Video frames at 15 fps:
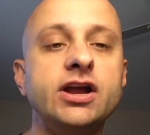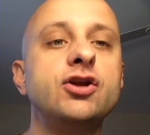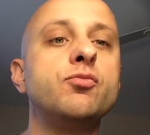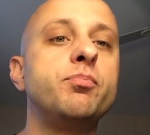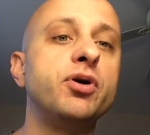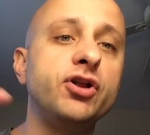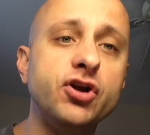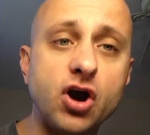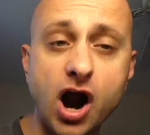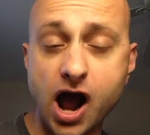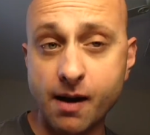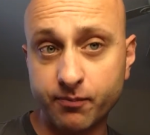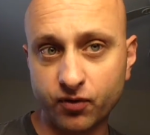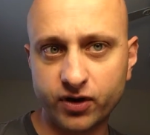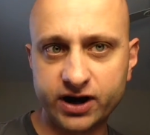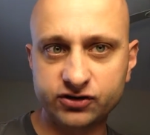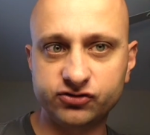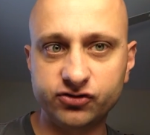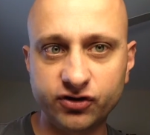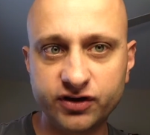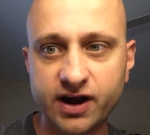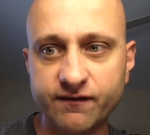You put your
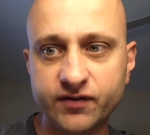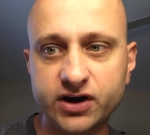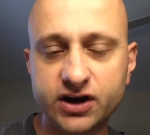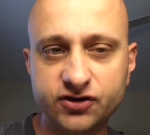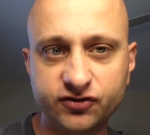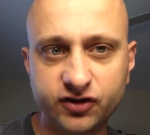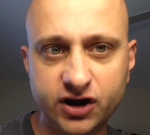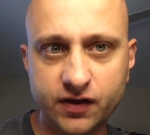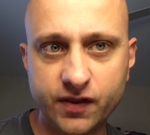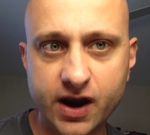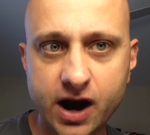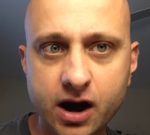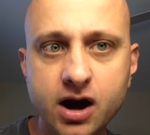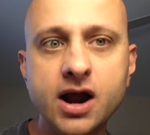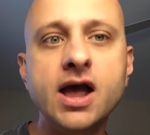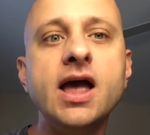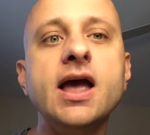operational definition in there.